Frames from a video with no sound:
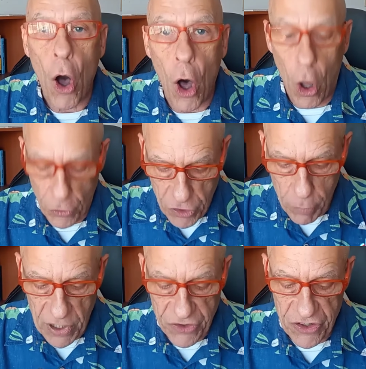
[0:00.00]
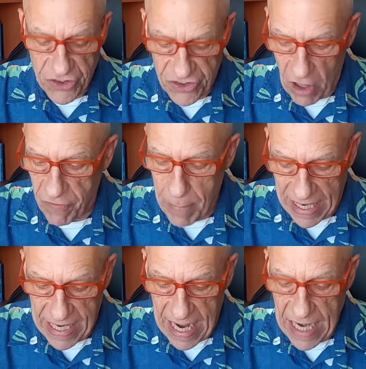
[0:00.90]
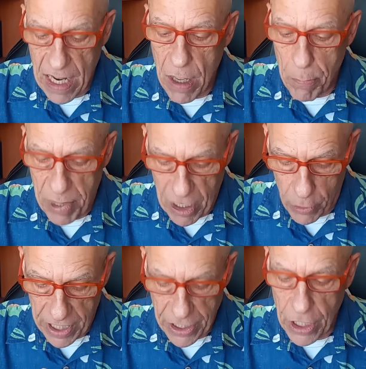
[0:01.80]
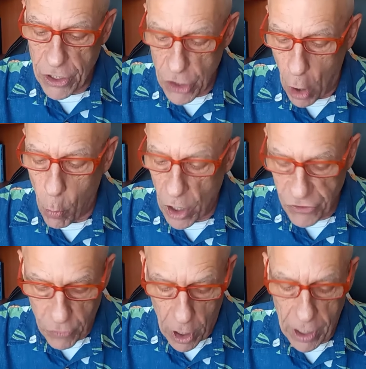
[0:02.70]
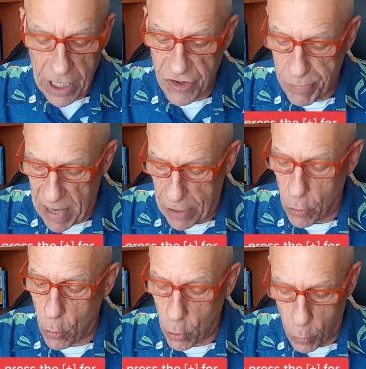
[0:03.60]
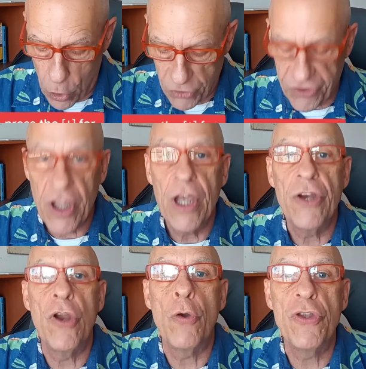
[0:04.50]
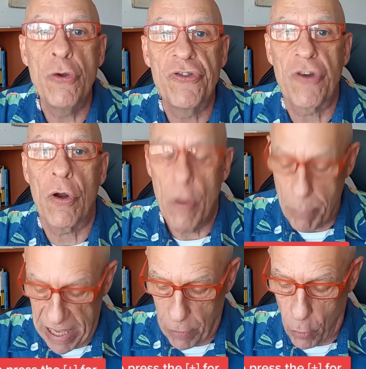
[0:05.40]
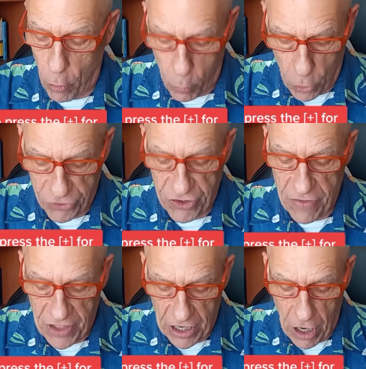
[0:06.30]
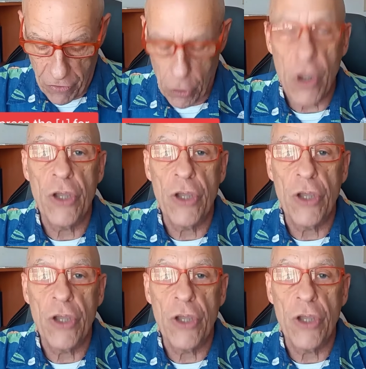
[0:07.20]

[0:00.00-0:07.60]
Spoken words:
All humans self-medicate, period. No one drug is better or worse. No user better or worse than another.